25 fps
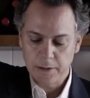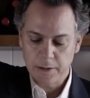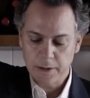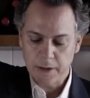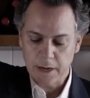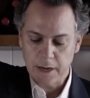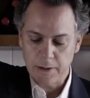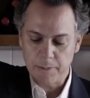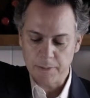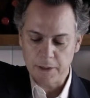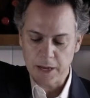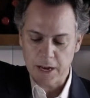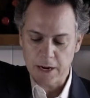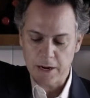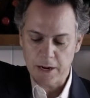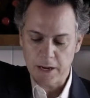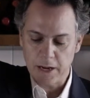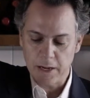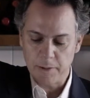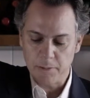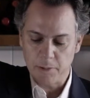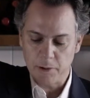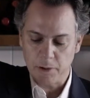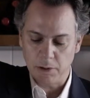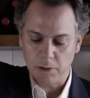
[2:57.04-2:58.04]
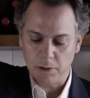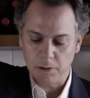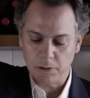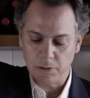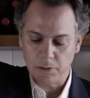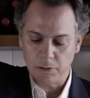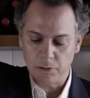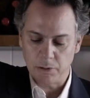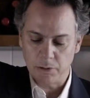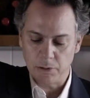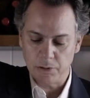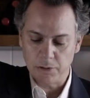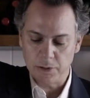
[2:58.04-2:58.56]
I'm then able
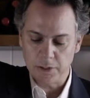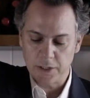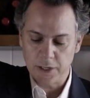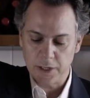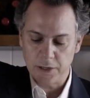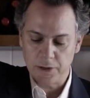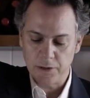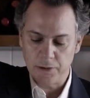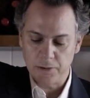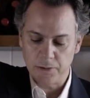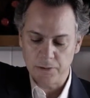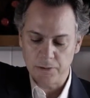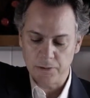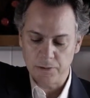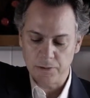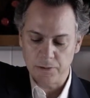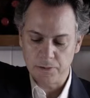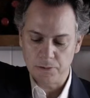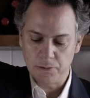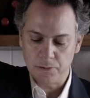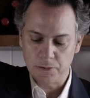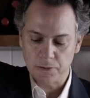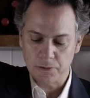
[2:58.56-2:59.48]
to continue